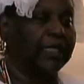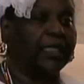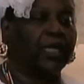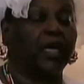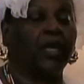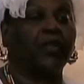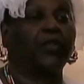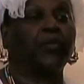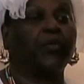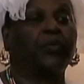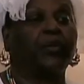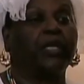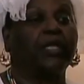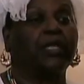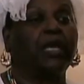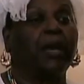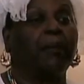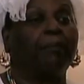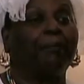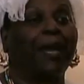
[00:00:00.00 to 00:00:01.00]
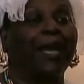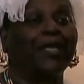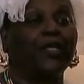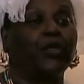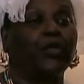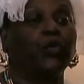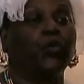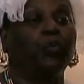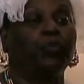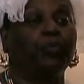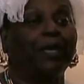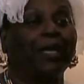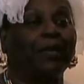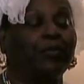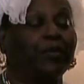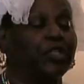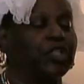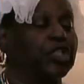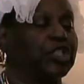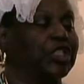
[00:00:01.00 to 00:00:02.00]
and the other one,
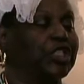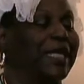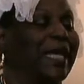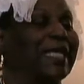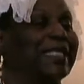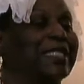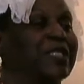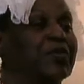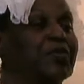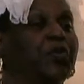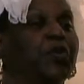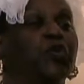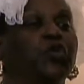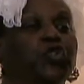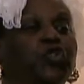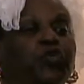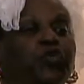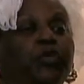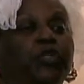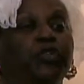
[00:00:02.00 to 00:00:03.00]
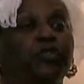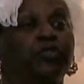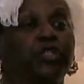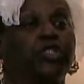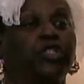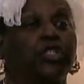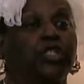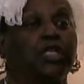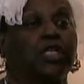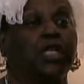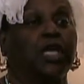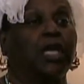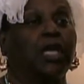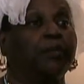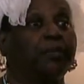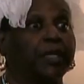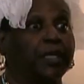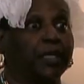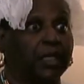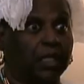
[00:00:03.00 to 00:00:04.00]
Mayombe, which is not supposed to be Christian,
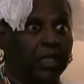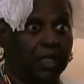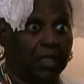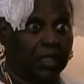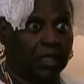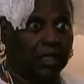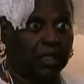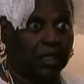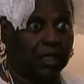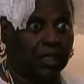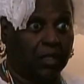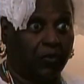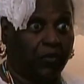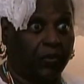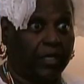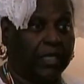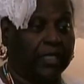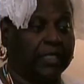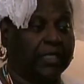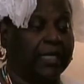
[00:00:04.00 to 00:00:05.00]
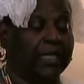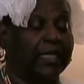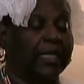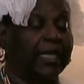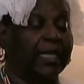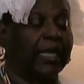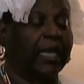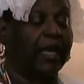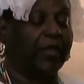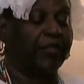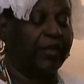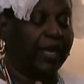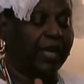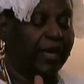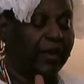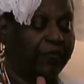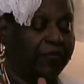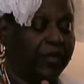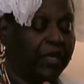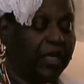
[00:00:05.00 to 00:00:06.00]
but it is. When I say that, they
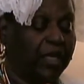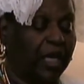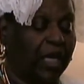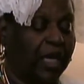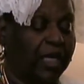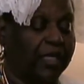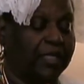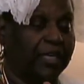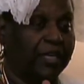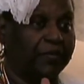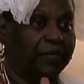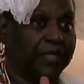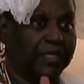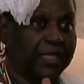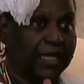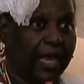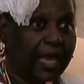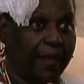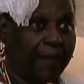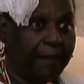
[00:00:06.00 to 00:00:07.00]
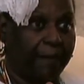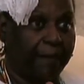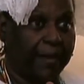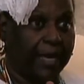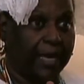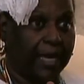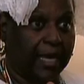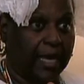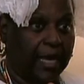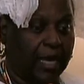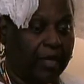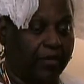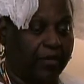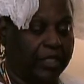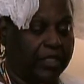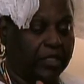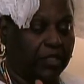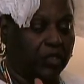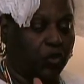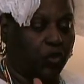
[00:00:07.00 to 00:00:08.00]
have a god named Sambi
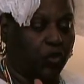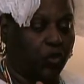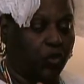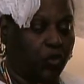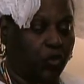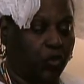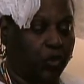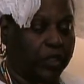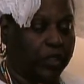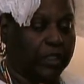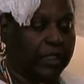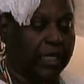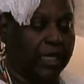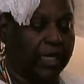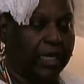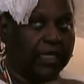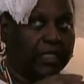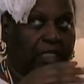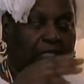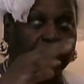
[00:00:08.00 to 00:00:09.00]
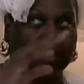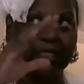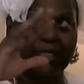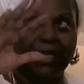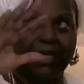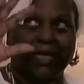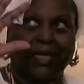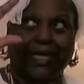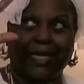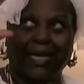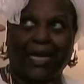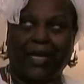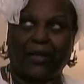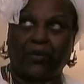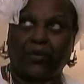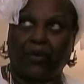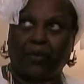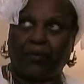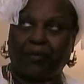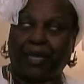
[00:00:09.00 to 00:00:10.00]
that's a cross. It's just like
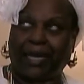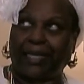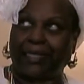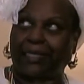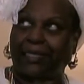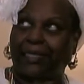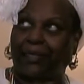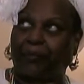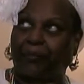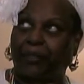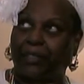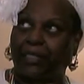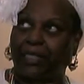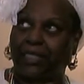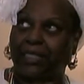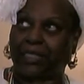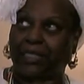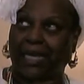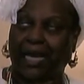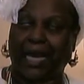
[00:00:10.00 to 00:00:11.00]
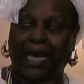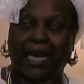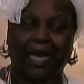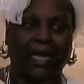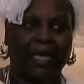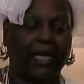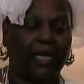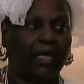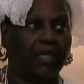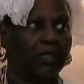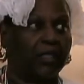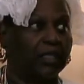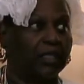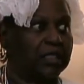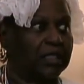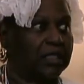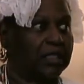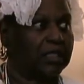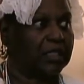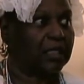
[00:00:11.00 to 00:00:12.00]
God Almighty up in the sky,
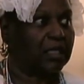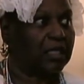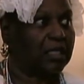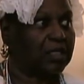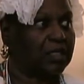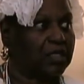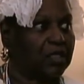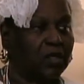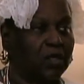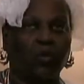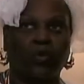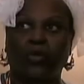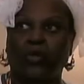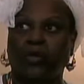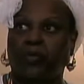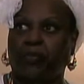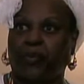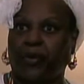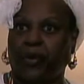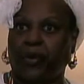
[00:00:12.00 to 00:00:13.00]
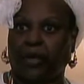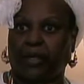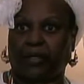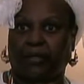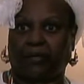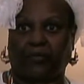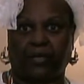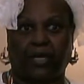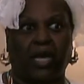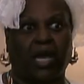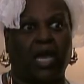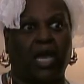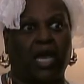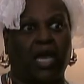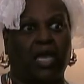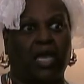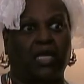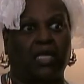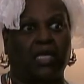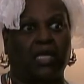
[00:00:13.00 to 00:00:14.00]
the uh, solar part of
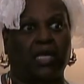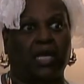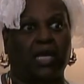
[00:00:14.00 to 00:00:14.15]
God.